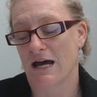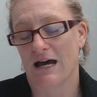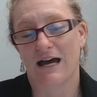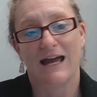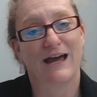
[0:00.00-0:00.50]

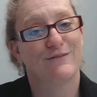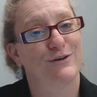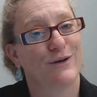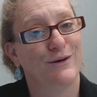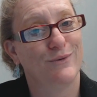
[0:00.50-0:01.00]
Have a
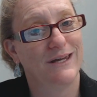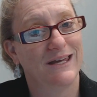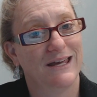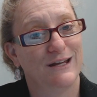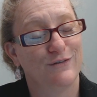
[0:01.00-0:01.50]
great
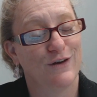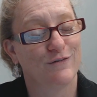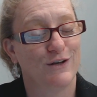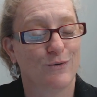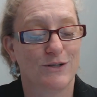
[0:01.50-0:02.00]
week, and if you
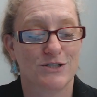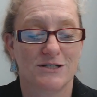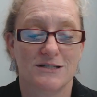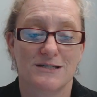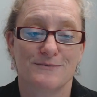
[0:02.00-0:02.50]
have any
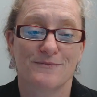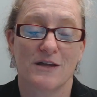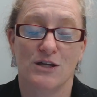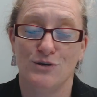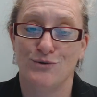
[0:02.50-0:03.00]
questions,
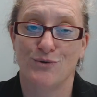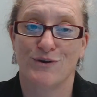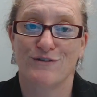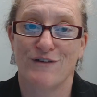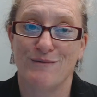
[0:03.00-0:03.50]
you know where
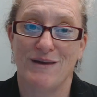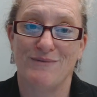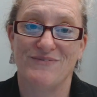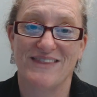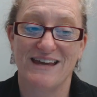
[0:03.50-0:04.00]
to find me.
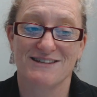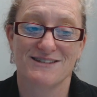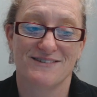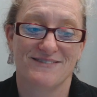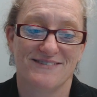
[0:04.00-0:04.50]
Thanks.